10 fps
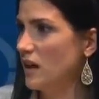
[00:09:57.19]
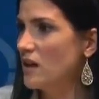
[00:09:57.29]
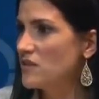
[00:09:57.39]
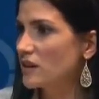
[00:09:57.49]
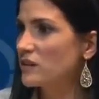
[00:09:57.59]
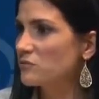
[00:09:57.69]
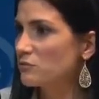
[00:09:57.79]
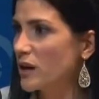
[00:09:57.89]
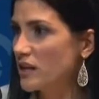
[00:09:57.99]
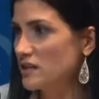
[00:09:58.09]
And they're
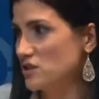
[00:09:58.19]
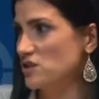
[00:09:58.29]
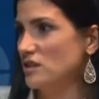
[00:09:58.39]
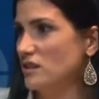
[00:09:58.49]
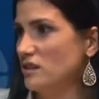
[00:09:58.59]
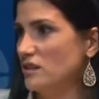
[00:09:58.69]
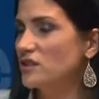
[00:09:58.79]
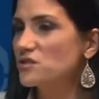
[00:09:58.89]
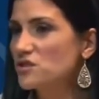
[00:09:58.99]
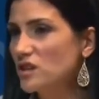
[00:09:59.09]
enraged.
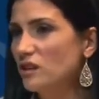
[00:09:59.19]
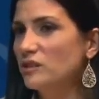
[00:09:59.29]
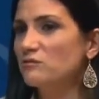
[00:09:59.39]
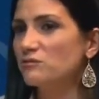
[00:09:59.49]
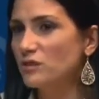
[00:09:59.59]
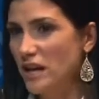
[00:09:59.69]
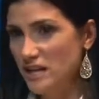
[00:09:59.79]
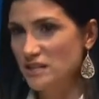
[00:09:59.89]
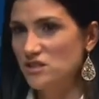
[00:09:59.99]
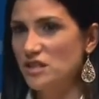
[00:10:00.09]
They're so
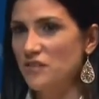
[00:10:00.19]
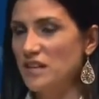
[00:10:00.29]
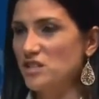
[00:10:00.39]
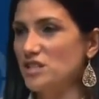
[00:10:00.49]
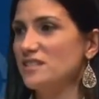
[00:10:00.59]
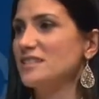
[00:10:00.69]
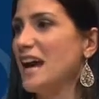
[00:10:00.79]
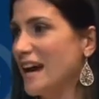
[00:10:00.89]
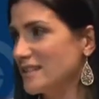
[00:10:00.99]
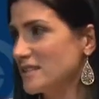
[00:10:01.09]
enraged that she's
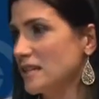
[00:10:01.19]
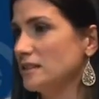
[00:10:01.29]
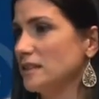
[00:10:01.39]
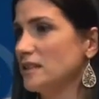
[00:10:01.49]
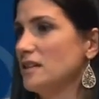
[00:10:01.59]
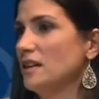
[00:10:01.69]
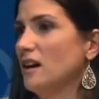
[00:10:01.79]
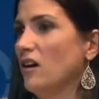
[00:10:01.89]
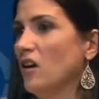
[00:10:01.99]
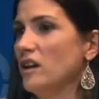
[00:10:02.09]
tattletaling
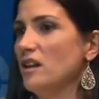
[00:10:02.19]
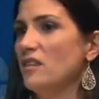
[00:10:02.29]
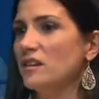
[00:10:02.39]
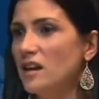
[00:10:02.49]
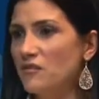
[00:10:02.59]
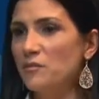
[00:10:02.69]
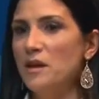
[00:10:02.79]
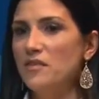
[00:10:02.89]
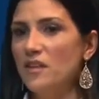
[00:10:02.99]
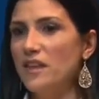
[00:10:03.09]
on the government that